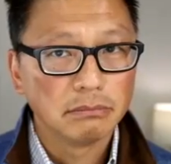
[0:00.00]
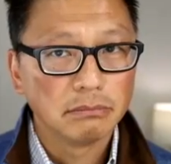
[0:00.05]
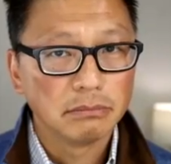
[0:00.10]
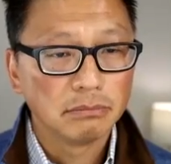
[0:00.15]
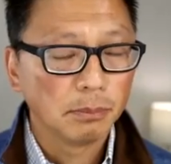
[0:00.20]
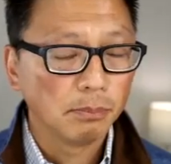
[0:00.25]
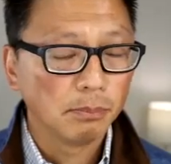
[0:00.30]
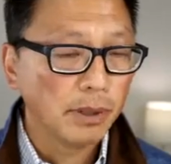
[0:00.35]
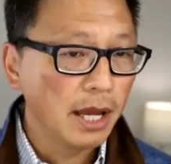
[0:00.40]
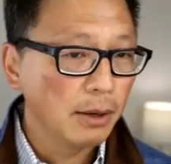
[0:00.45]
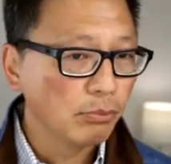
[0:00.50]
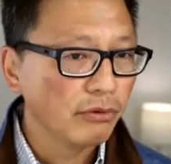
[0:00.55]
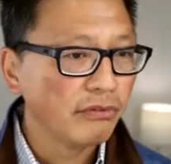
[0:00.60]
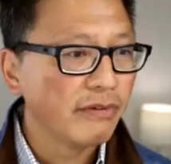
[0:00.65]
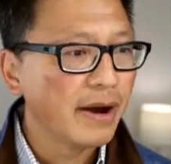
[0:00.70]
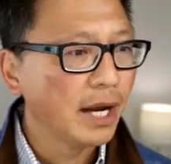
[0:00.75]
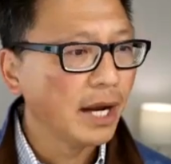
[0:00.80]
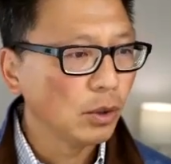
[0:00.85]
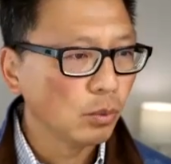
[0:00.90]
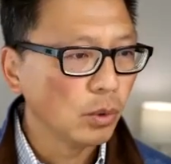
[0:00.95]
the plan
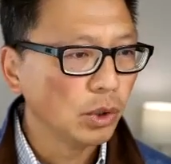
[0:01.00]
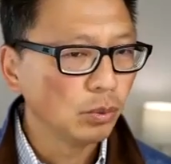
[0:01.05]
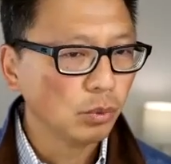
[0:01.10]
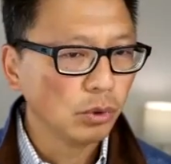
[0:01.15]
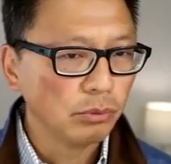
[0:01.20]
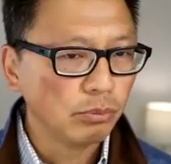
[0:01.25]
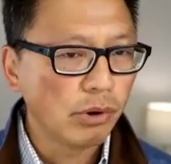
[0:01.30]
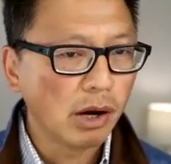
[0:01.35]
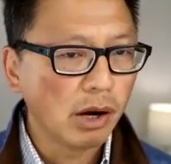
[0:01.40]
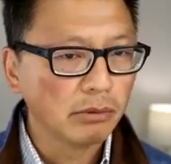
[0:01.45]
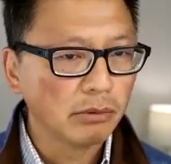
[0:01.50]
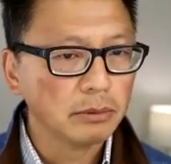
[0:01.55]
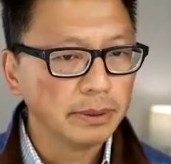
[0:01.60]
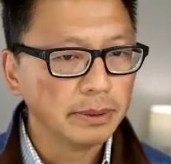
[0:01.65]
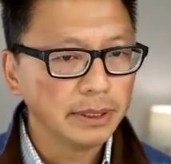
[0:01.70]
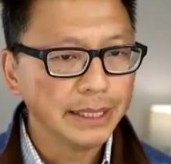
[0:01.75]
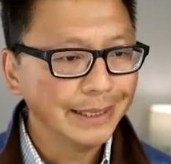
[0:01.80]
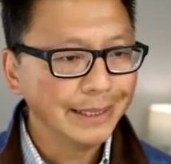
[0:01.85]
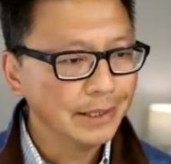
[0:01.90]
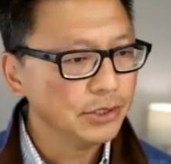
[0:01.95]
provider one would
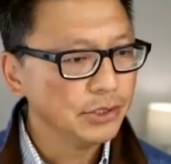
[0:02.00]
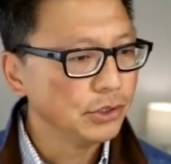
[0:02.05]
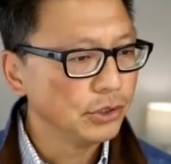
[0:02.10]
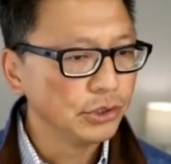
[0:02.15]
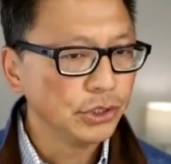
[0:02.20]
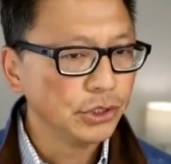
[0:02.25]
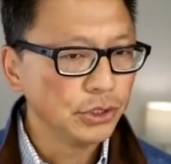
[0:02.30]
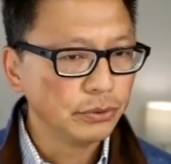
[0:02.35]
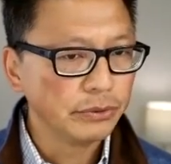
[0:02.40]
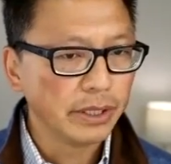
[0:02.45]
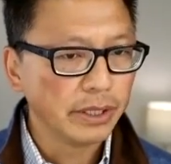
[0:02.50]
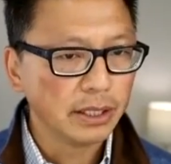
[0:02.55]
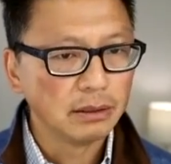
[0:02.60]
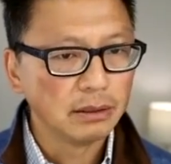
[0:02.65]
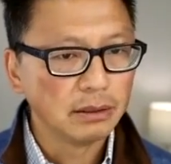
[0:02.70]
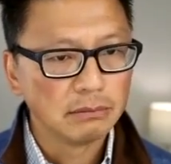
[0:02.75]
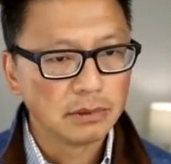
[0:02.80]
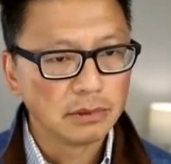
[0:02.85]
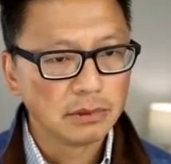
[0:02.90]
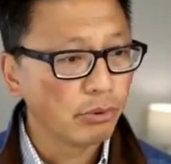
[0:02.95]
probably be easier to do
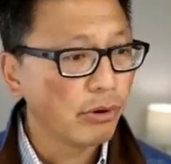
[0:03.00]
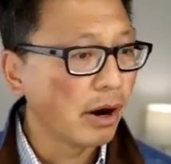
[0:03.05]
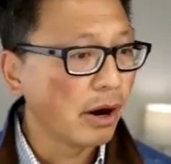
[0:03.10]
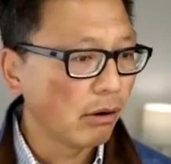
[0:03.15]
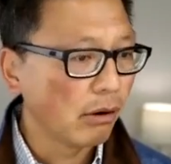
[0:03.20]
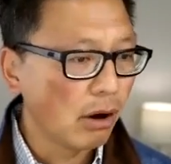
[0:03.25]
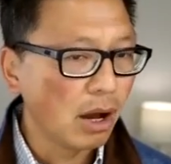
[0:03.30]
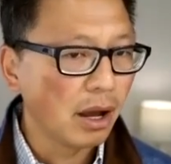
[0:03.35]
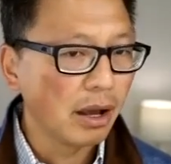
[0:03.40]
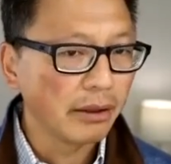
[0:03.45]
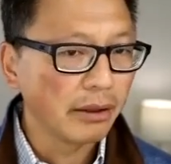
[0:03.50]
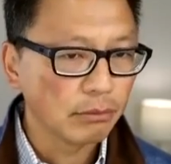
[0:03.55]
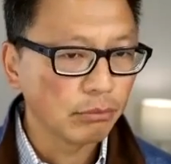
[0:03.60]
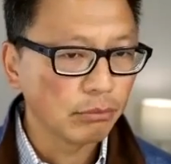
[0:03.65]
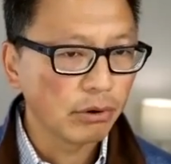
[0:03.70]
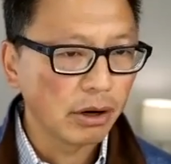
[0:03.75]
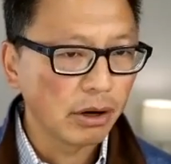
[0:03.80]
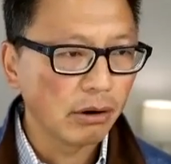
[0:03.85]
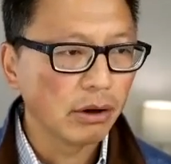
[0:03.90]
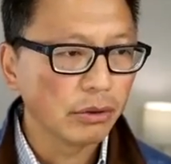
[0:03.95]
than the prior auth. The
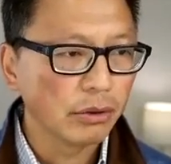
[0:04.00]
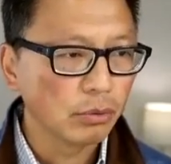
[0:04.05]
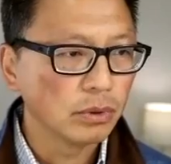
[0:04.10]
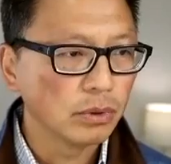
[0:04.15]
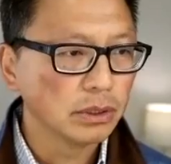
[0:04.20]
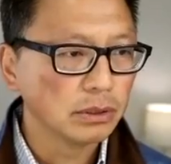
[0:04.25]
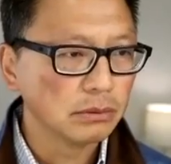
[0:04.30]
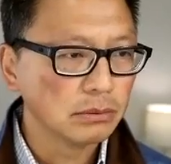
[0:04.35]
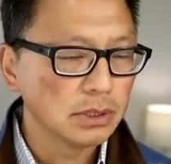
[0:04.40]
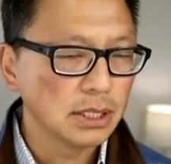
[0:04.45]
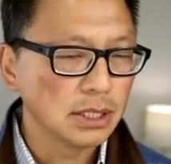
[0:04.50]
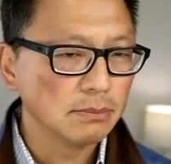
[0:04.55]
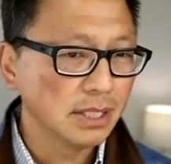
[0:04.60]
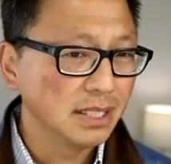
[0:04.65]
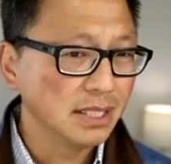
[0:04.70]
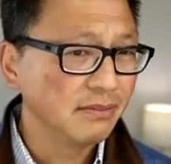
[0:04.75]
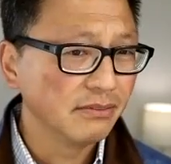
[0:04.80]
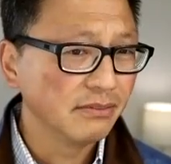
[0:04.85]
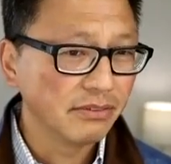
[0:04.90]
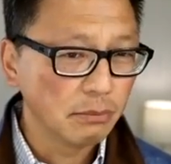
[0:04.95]
prior auth one seems,
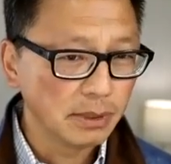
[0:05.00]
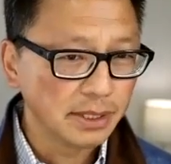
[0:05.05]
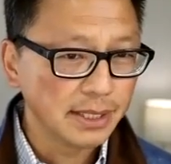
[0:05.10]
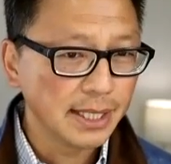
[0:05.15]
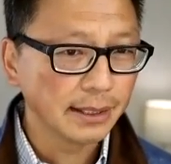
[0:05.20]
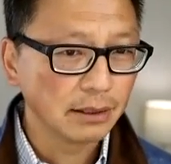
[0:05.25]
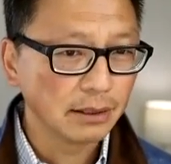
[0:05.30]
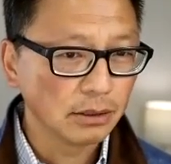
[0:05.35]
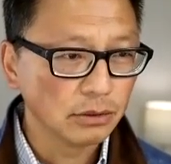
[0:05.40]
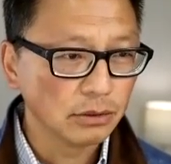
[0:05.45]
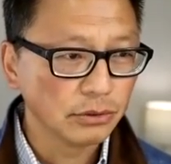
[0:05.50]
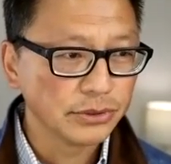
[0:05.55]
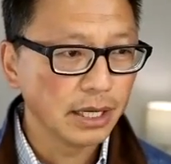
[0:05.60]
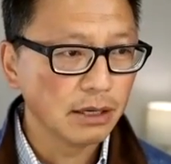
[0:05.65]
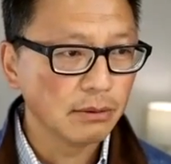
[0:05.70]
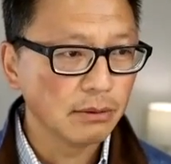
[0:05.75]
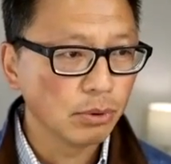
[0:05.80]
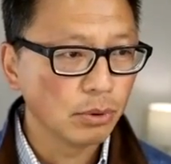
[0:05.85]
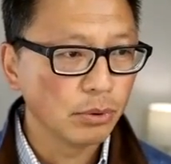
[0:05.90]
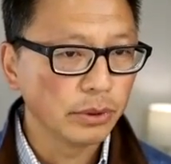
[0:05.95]
even from a technical
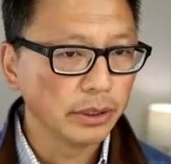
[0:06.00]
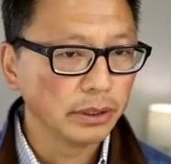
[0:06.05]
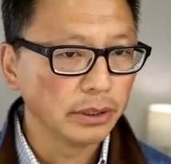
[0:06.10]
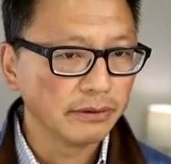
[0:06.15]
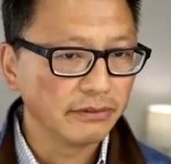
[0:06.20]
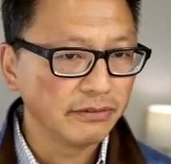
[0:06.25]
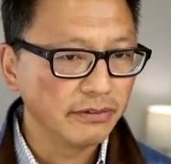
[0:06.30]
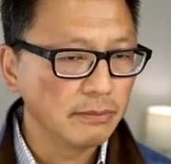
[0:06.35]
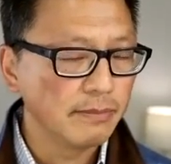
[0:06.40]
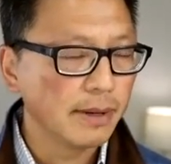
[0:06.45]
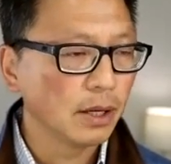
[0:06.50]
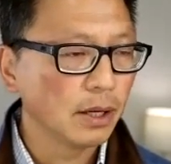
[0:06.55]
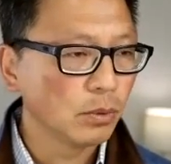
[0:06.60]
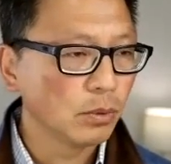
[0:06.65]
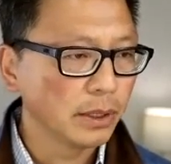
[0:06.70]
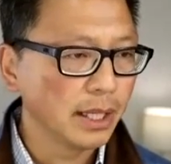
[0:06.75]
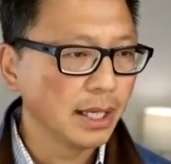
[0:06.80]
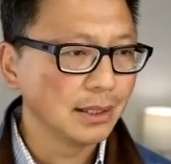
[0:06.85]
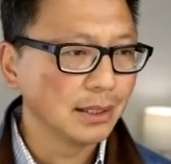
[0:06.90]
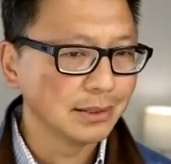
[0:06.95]
standpoint, the feedback we're
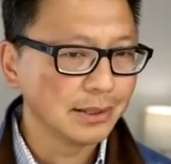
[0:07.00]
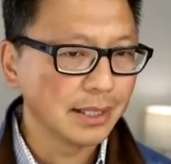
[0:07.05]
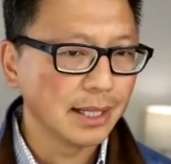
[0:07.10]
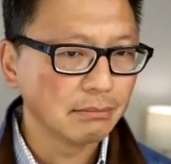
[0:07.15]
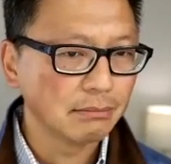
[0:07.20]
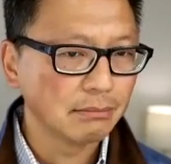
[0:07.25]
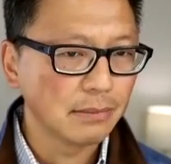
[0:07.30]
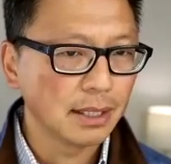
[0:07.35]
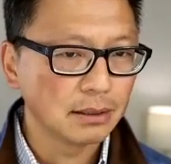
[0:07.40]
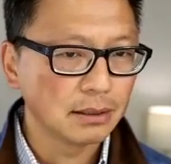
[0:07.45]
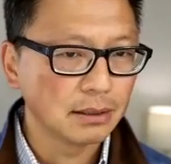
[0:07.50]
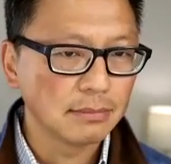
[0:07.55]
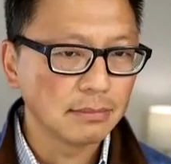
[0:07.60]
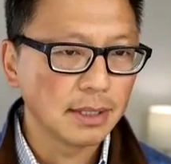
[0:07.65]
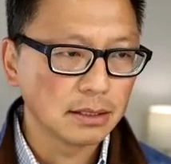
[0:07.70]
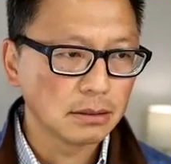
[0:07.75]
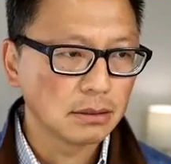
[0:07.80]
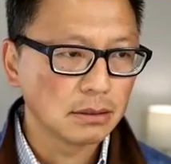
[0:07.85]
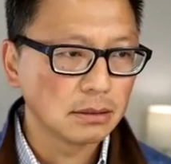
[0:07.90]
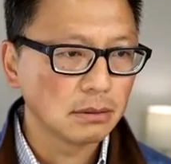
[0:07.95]
getting is
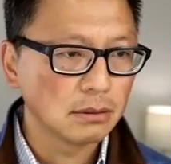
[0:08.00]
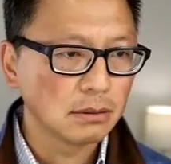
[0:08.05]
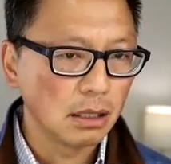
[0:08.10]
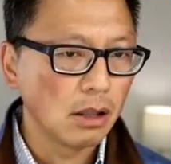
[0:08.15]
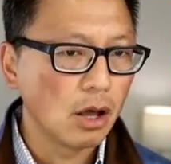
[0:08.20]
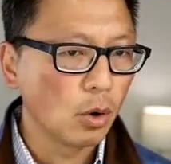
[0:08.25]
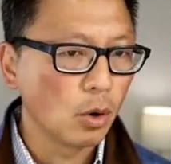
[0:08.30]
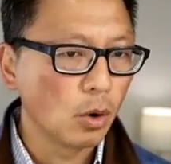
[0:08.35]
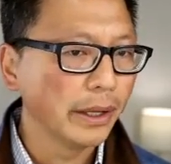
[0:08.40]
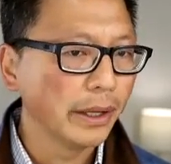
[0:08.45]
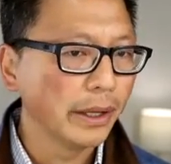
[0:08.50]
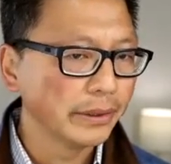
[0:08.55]
that's a long ways.